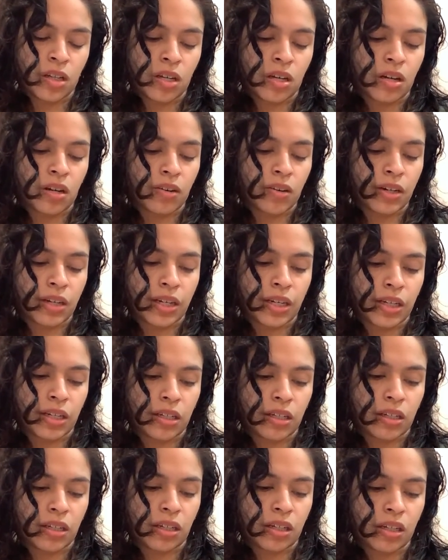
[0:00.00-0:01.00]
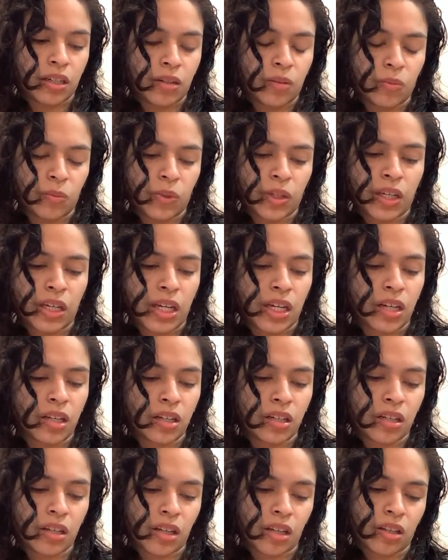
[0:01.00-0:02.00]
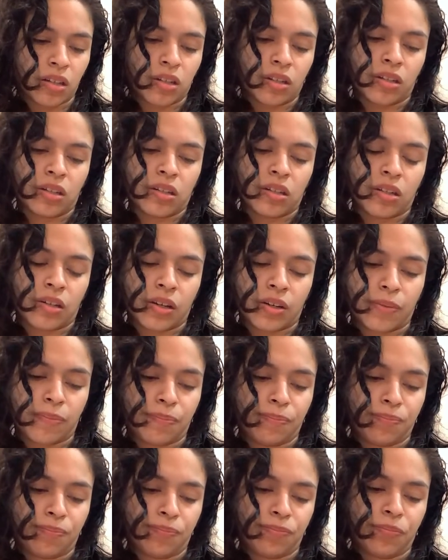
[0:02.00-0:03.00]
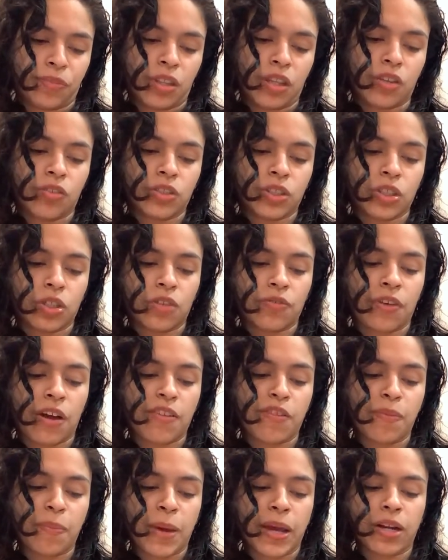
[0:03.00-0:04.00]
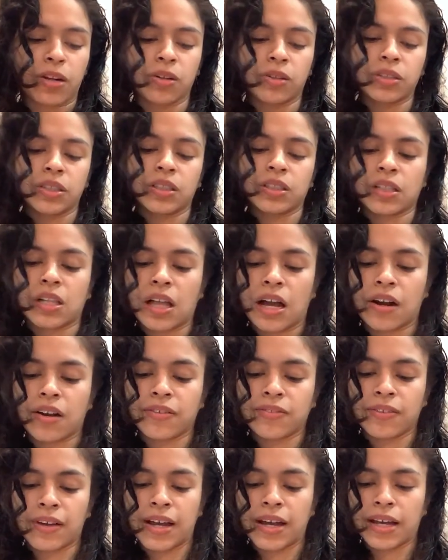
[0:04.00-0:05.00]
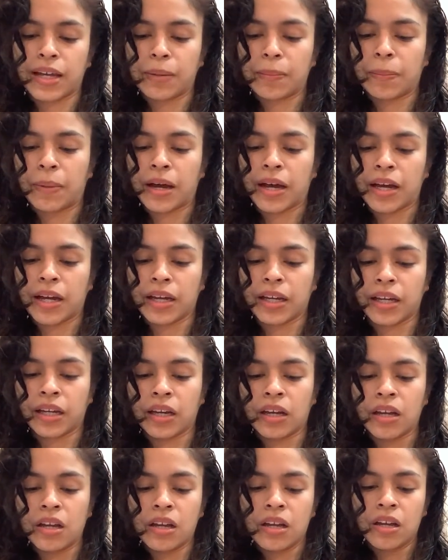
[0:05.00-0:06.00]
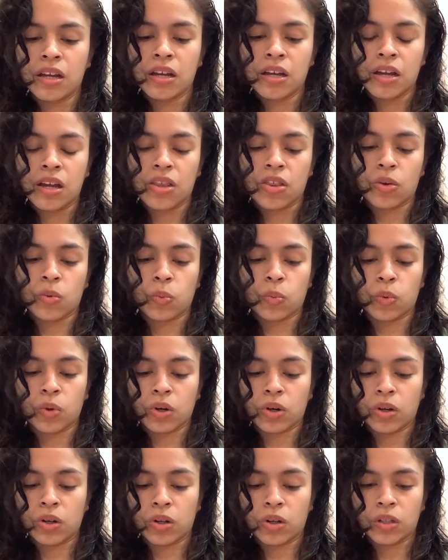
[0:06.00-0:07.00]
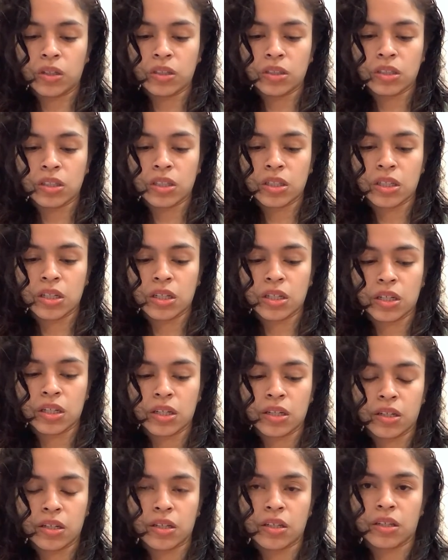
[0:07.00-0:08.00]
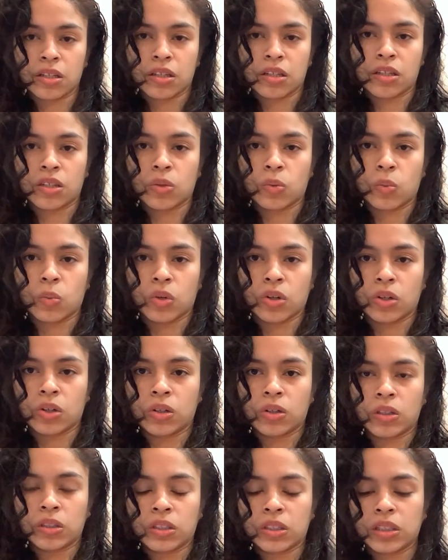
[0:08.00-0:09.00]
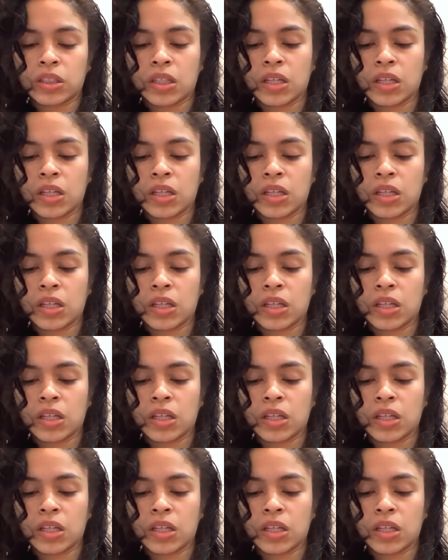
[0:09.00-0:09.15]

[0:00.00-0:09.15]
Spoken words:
All right, we get another, okay. So the Five of Pentacles is clarified by the World. The World.